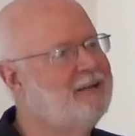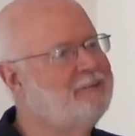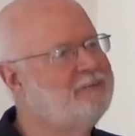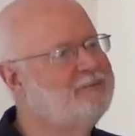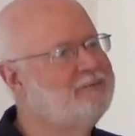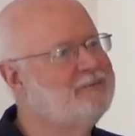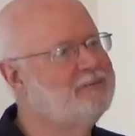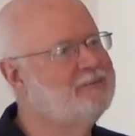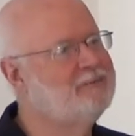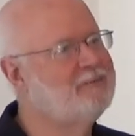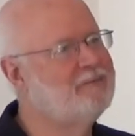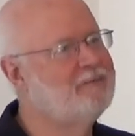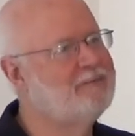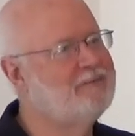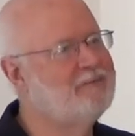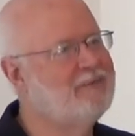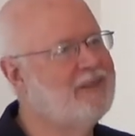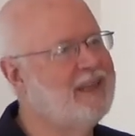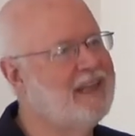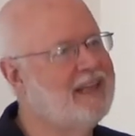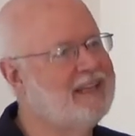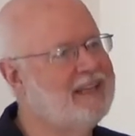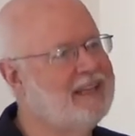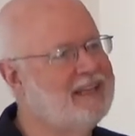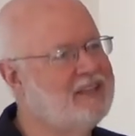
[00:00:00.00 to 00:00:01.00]
um,
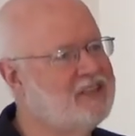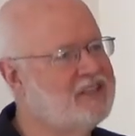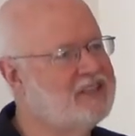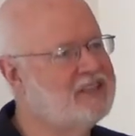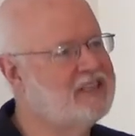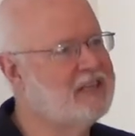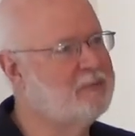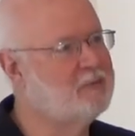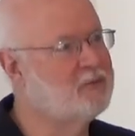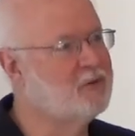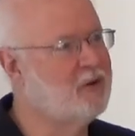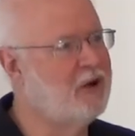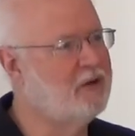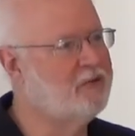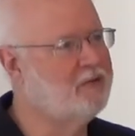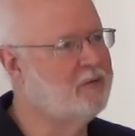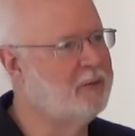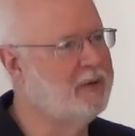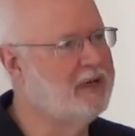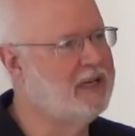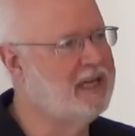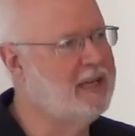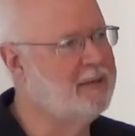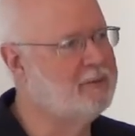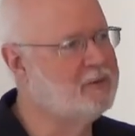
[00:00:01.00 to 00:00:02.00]
it just seems wrong for
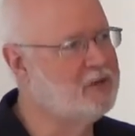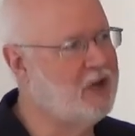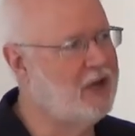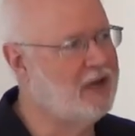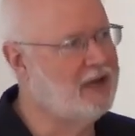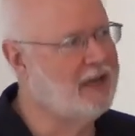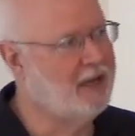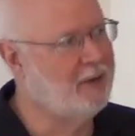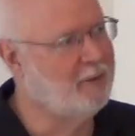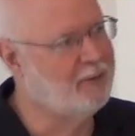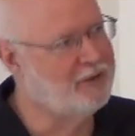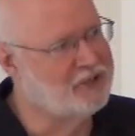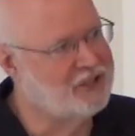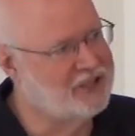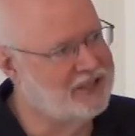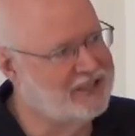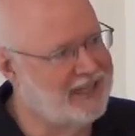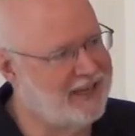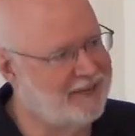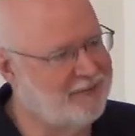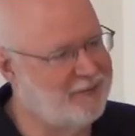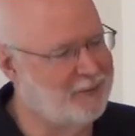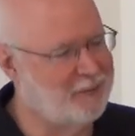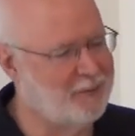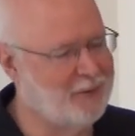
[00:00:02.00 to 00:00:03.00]
me to keep talking and she's
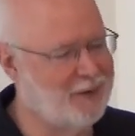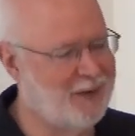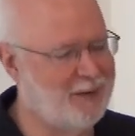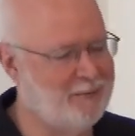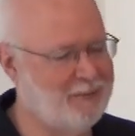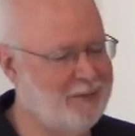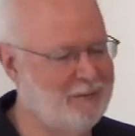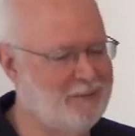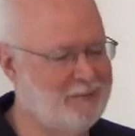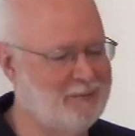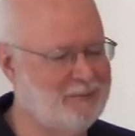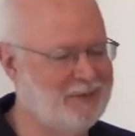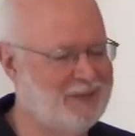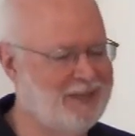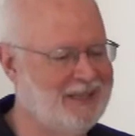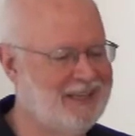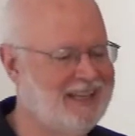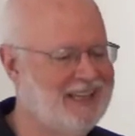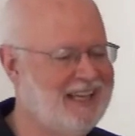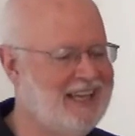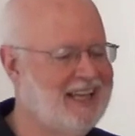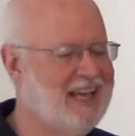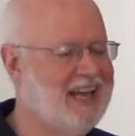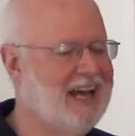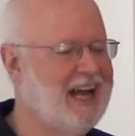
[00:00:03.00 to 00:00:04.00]
having a problem.
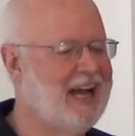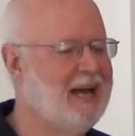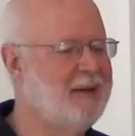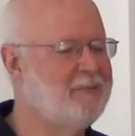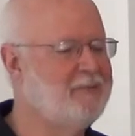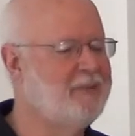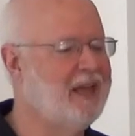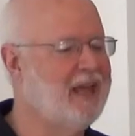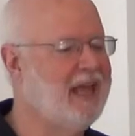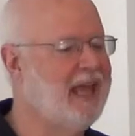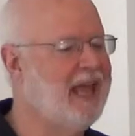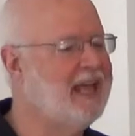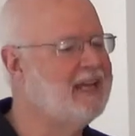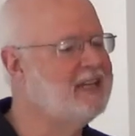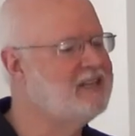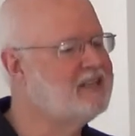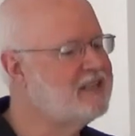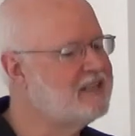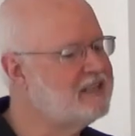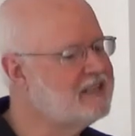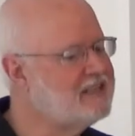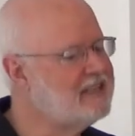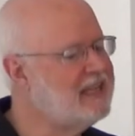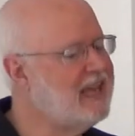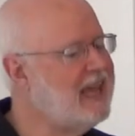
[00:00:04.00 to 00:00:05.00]
Um, and
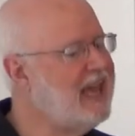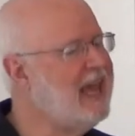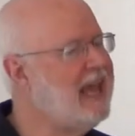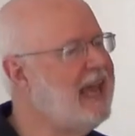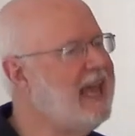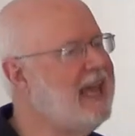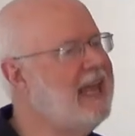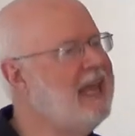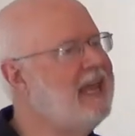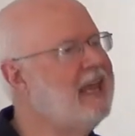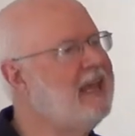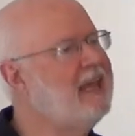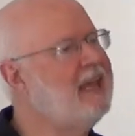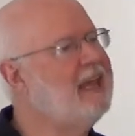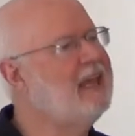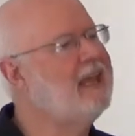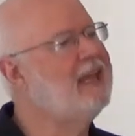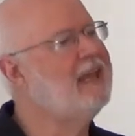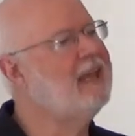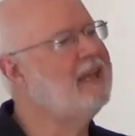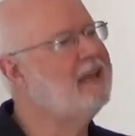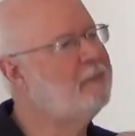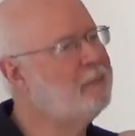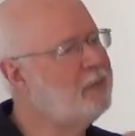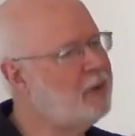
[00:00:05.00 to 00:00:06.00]
to say,
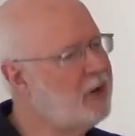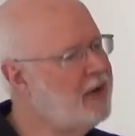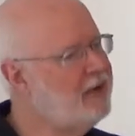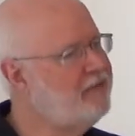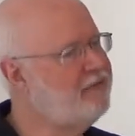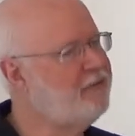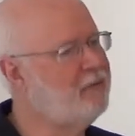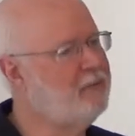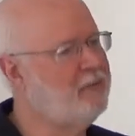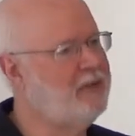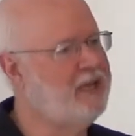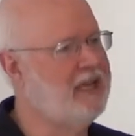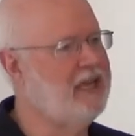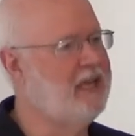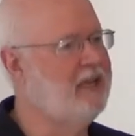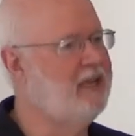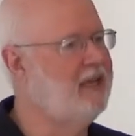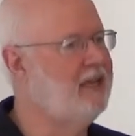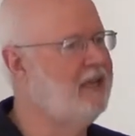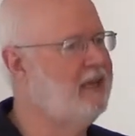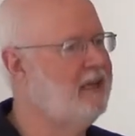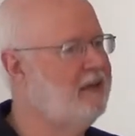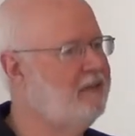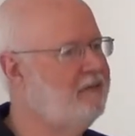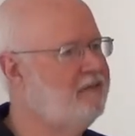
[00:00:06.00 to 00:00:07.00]
pray for me
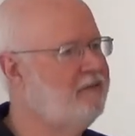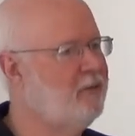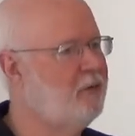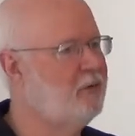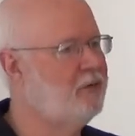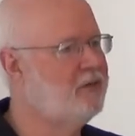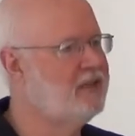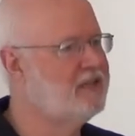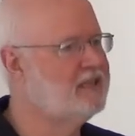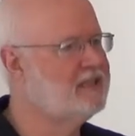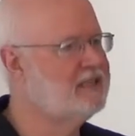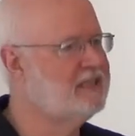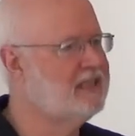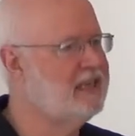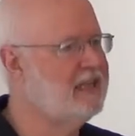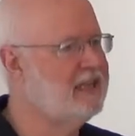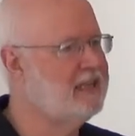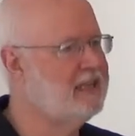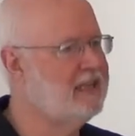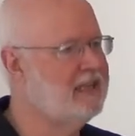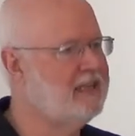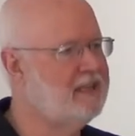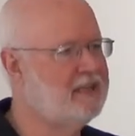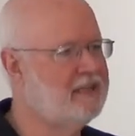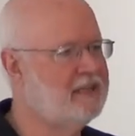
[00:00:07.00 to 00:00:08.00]
for the
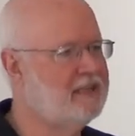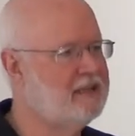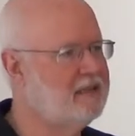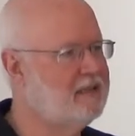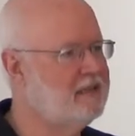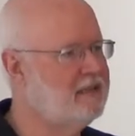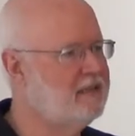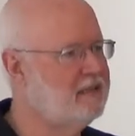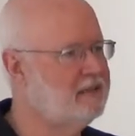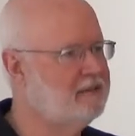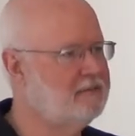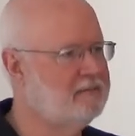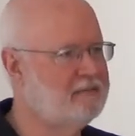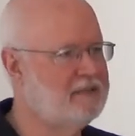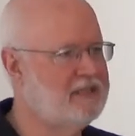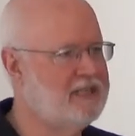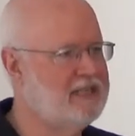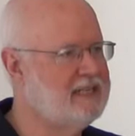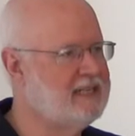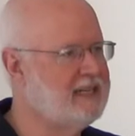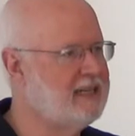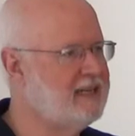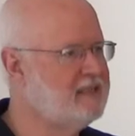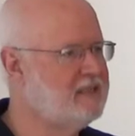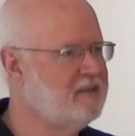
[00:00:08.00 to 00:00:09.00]
sin that the, the
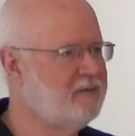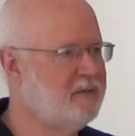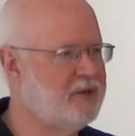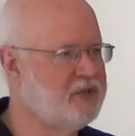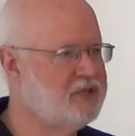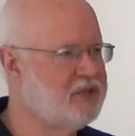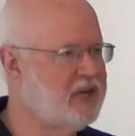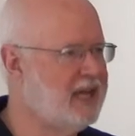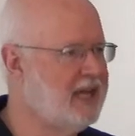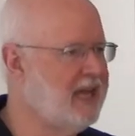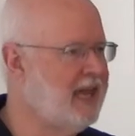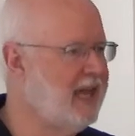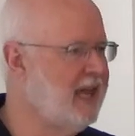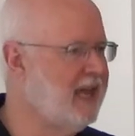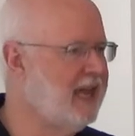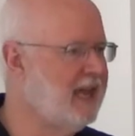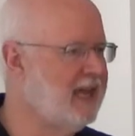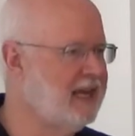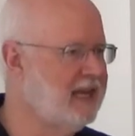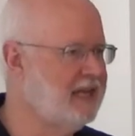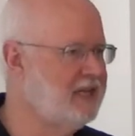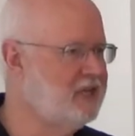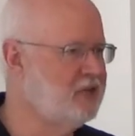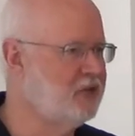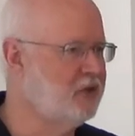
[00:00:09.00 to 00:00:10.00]
details of which I can't
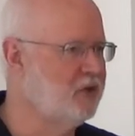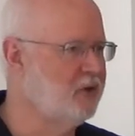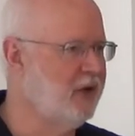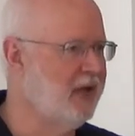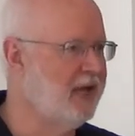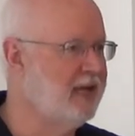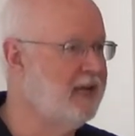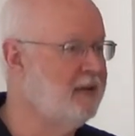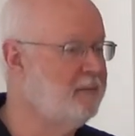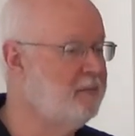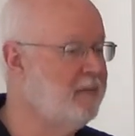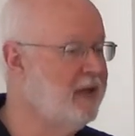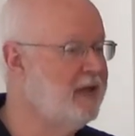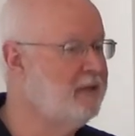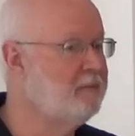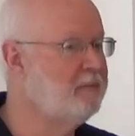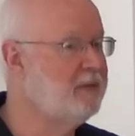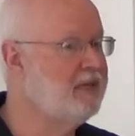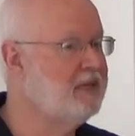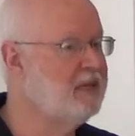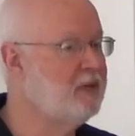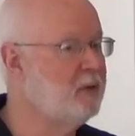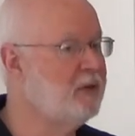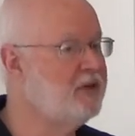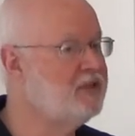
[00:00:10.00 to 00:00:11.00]
get into. And it may
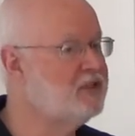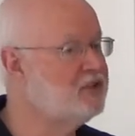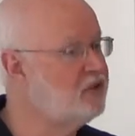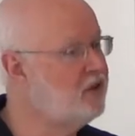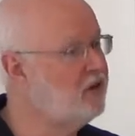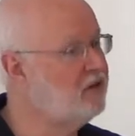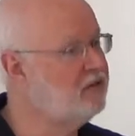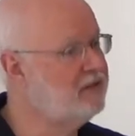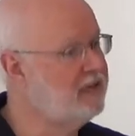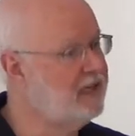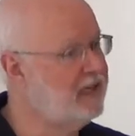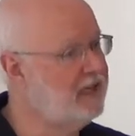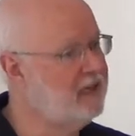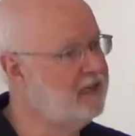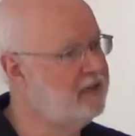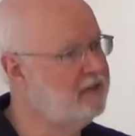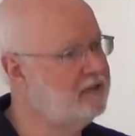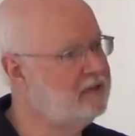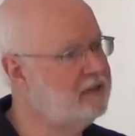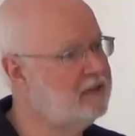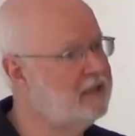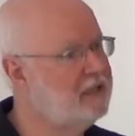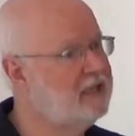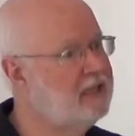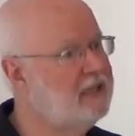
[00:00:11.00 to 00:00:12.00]
be that we start
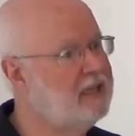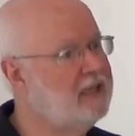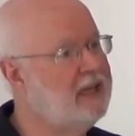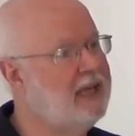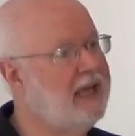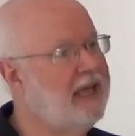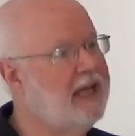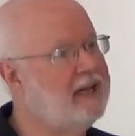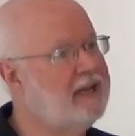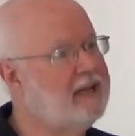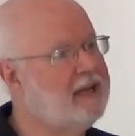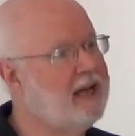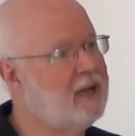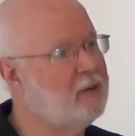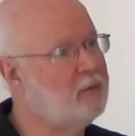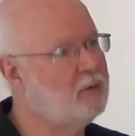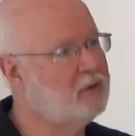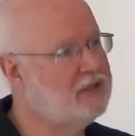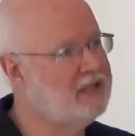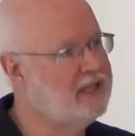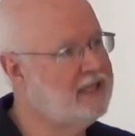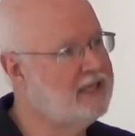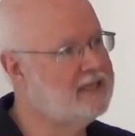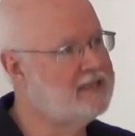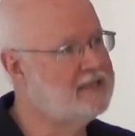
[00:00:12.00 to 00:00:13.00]
there and God
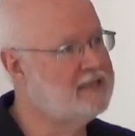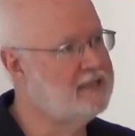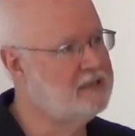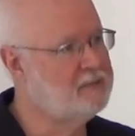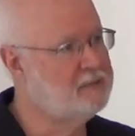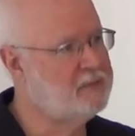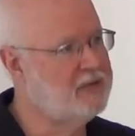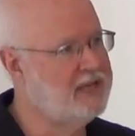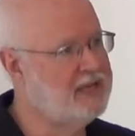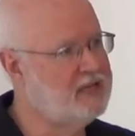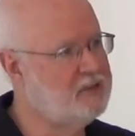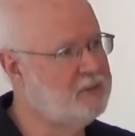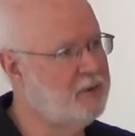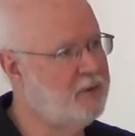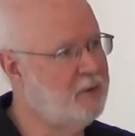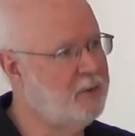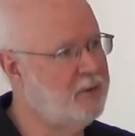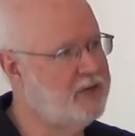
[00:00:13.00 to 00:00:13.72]
will lead us to the place